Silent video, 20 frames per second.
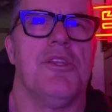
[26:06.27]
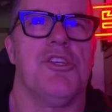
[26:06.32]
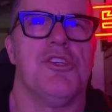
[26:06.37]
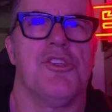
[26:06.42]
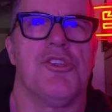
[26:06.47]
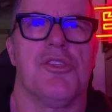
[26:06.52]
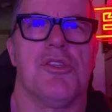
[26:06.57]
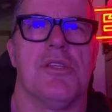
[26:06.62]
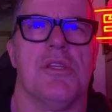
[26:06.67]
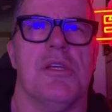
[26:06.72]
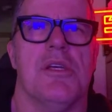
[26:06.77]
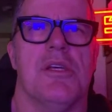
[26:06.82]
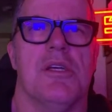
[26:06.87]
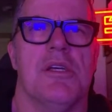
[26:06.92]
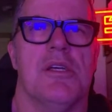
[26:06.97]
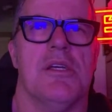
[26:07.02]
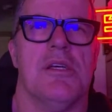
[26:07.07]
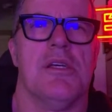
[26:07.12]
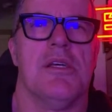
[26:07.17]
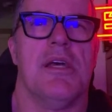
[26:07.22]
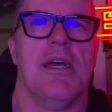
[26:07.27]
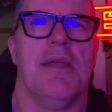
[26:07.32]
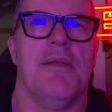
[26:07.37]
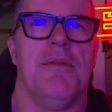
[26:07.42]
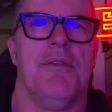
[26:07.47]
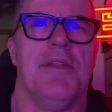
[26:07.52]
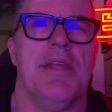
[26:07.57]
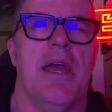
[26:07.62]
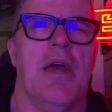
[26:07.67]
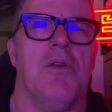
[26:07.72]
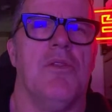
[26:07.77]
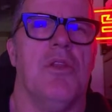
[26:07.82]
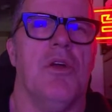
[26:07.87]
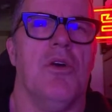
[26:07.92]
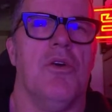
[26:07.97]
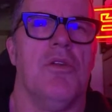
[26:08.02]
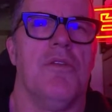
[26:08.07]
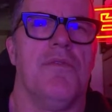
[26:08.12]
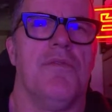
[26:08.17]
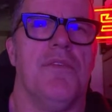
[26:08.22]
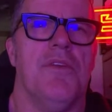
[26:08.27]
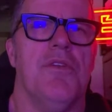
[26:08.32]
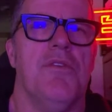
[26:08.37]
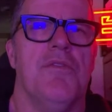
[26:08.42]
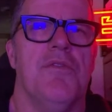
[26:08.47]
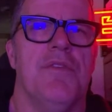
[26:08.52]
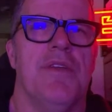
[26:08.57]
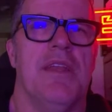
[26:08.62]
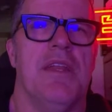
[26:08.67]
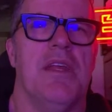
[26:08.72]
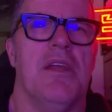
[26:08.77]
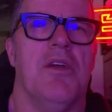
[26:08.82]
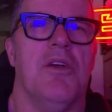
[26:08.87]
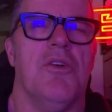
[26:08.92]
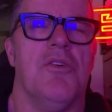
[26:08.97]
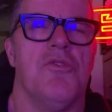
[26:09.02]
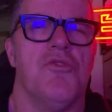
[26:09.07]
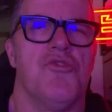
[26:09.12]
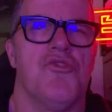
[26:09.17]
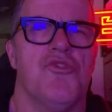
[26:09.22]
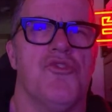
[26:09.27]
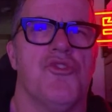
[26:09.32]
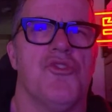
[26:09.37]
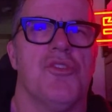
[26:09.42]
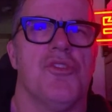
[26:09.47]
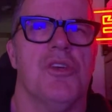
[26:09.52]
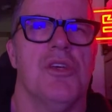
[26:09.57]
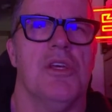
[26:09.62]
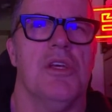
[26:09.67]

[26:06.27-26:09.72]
just I download a few videos